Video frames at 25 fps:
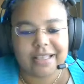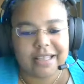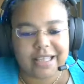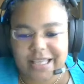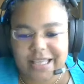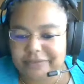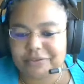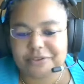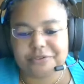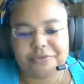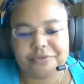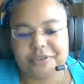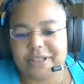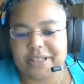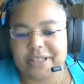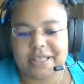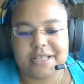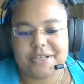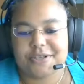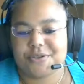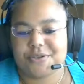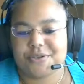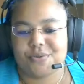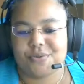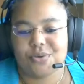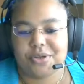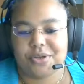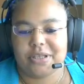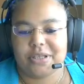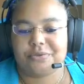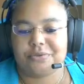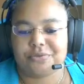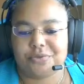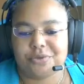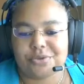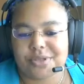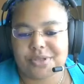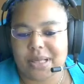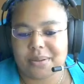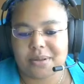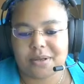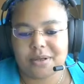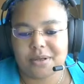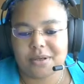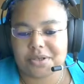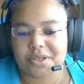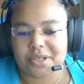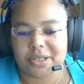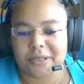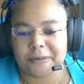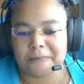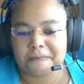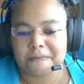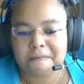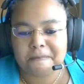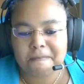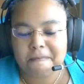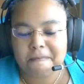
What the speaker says: everything is looking for psychology.